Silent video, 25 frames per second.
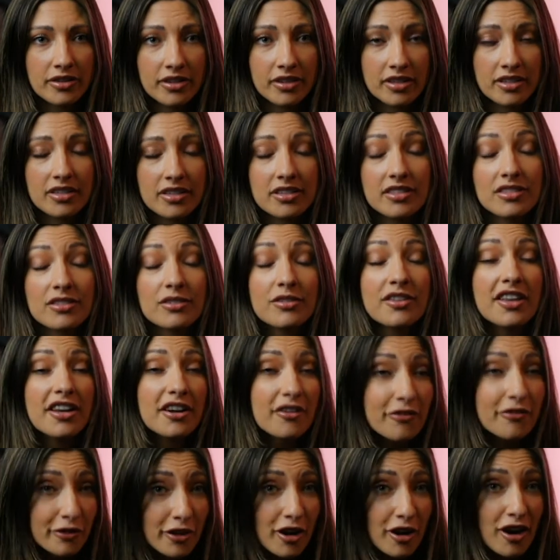so that if there
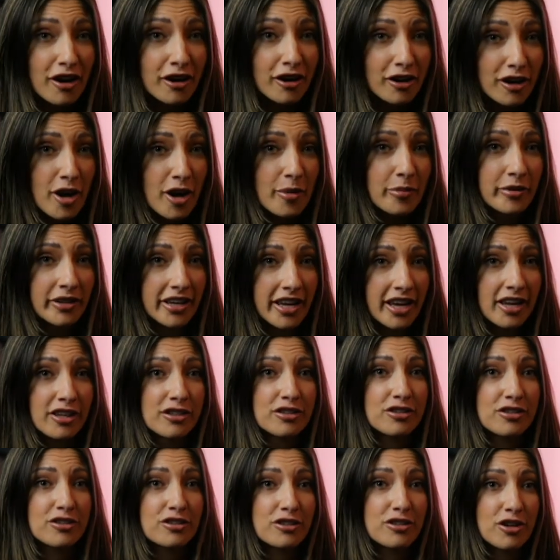are complications,
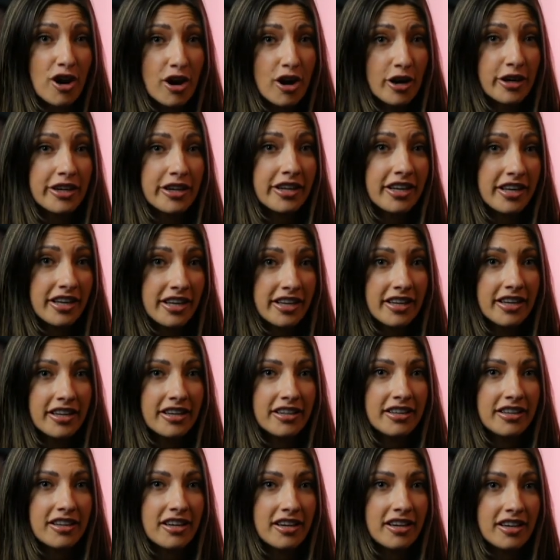you're already in,
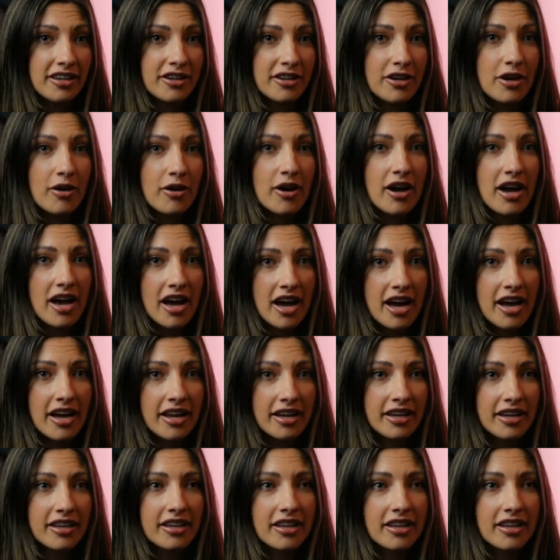a high